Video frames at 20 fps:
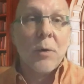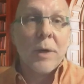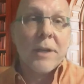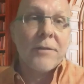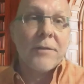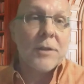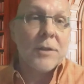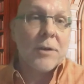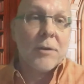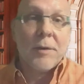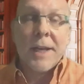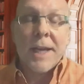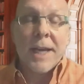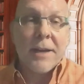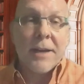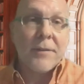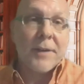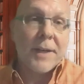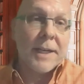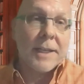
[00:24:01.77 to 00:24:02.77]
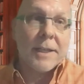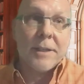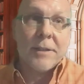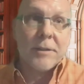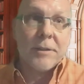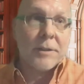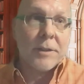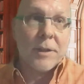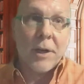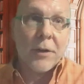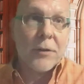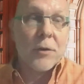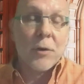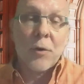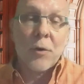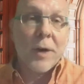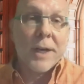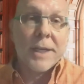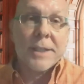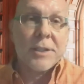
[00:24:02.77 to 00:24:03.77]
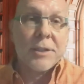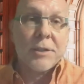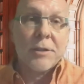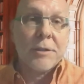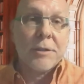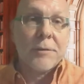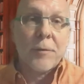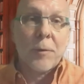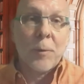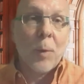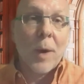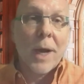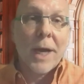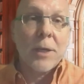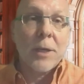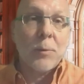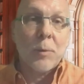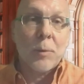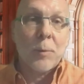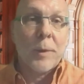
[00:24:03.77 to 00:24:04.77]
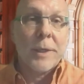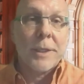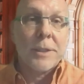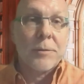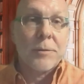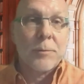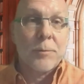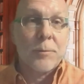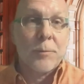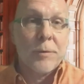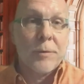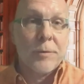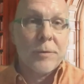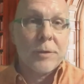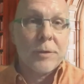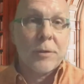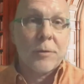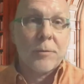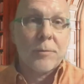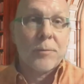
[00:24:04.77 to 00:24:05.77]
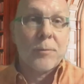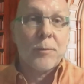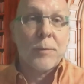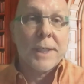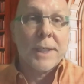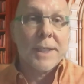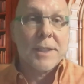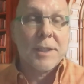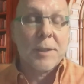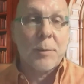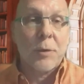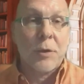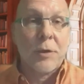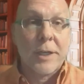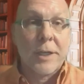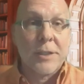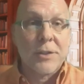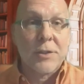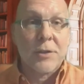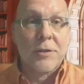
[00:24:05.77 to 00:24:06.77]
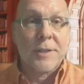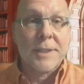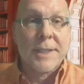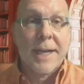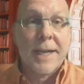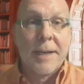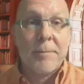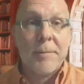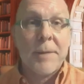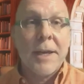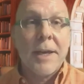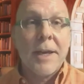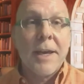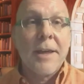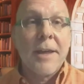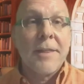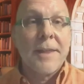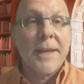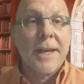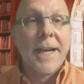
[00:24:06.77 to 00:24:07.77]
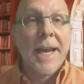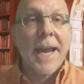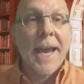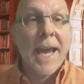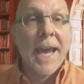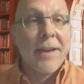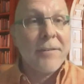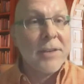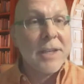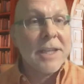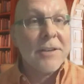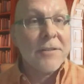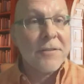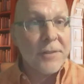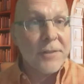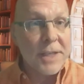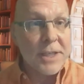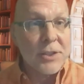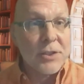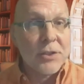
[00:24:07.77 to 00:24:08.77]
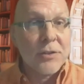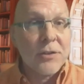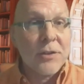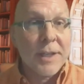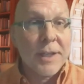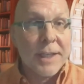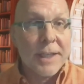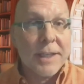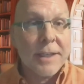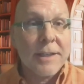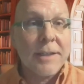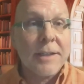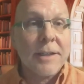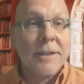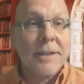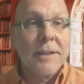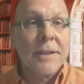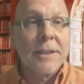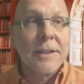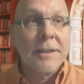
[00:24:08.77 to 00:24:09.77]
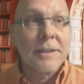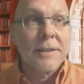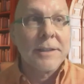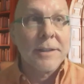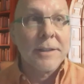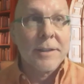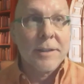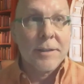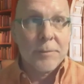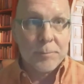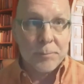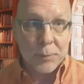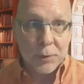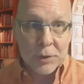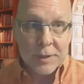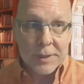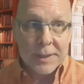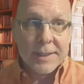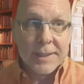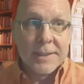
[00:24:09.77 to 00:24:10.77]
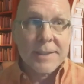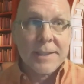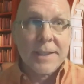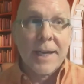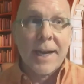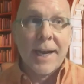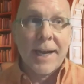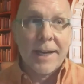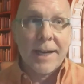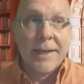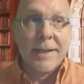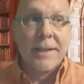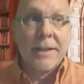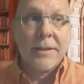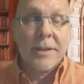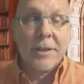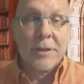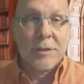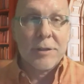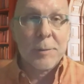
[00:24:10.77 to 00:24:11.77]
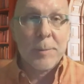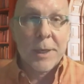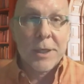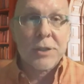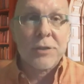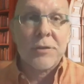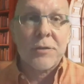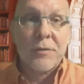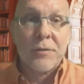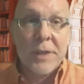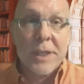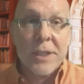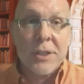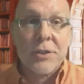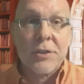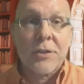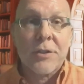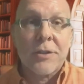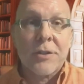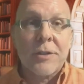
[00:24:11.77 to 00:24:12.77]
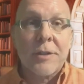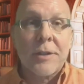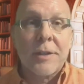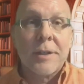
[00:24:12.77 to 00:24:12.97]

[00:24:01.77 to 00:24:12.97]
if you don't have any other criteria for why you would want to release a book at a certain time, then having it featured in Booklist on their special feature